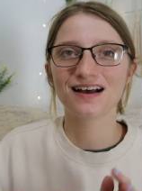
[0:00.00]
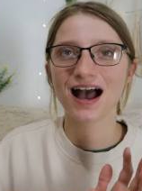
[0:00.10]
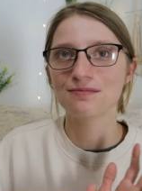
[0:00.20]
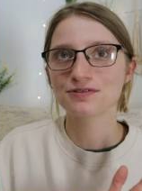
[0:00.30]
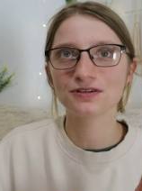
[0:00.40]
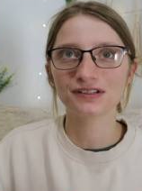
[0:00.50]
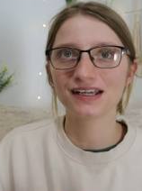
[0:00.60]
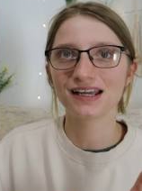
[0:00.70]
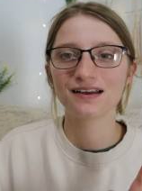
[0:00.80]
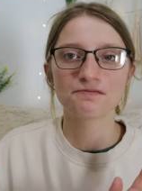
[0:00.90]

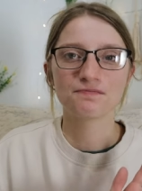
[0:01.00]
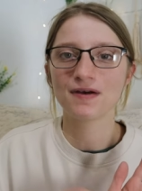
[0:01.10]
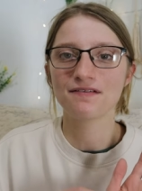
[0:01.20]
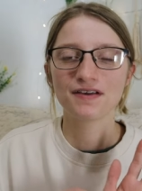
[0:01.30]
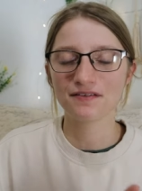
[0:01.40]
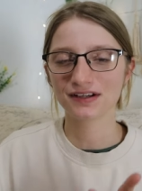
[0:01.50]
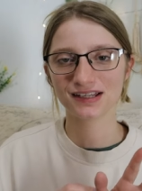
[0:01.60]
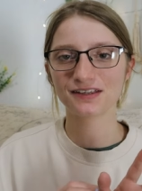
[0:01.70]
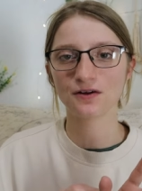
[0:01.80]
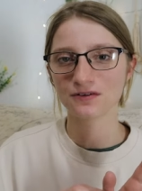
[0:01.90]
Absolutely my favorite
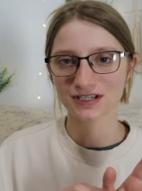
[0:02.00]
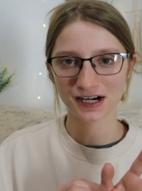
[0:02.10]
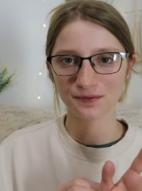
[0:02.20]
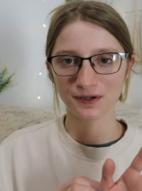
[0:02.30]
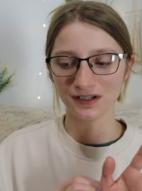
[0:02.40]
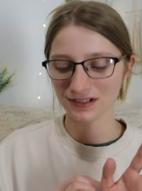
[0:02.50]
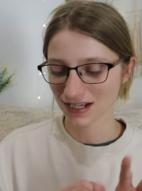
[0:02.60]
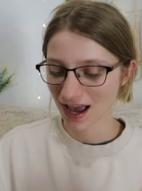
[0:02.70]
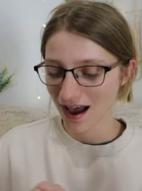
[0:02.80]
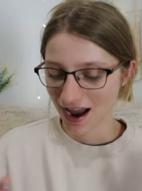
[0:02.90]
thing in the whole entire world.